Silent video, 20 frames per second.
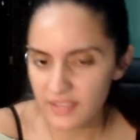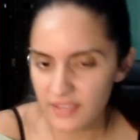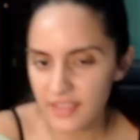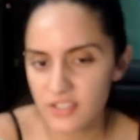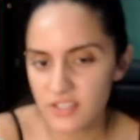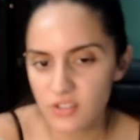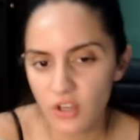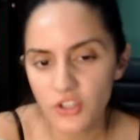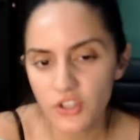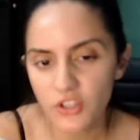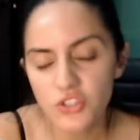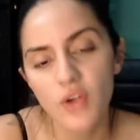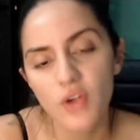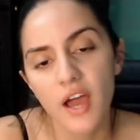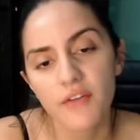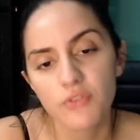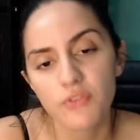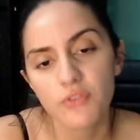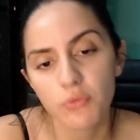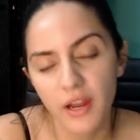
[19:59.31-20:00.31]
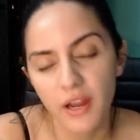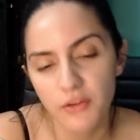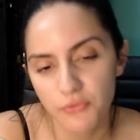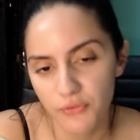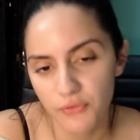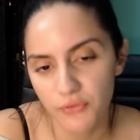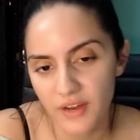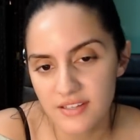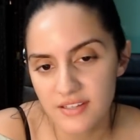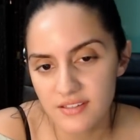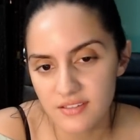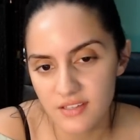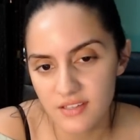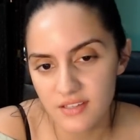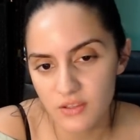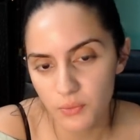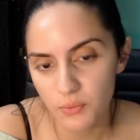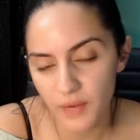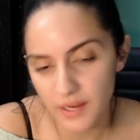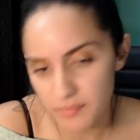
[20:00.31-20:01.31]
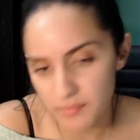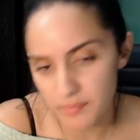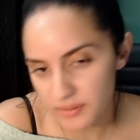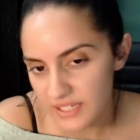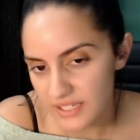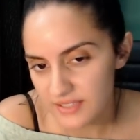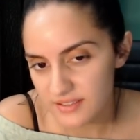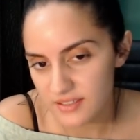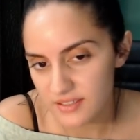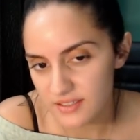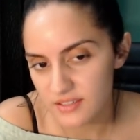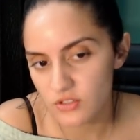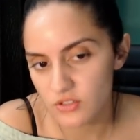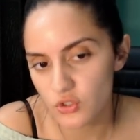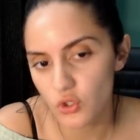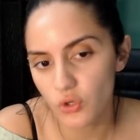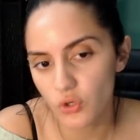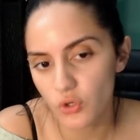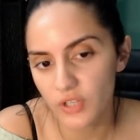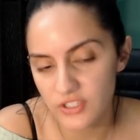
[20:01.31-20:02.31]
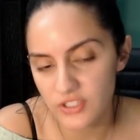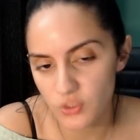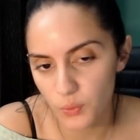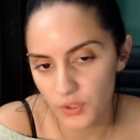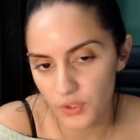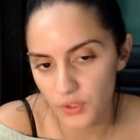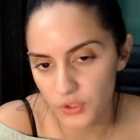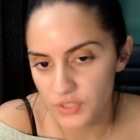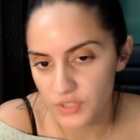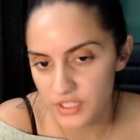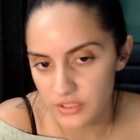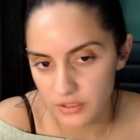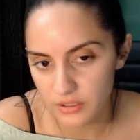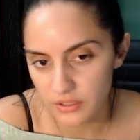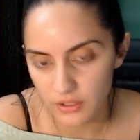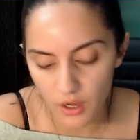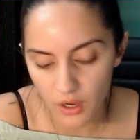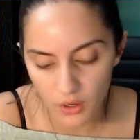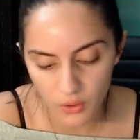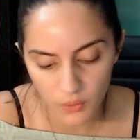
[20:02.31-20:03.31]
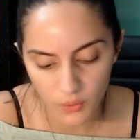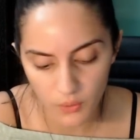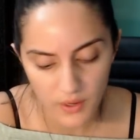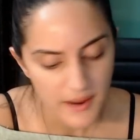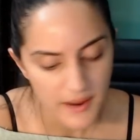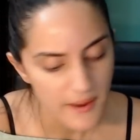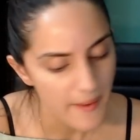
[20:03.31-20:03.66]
that as long as you have the right friends in the right places, you'll get to where you need to go.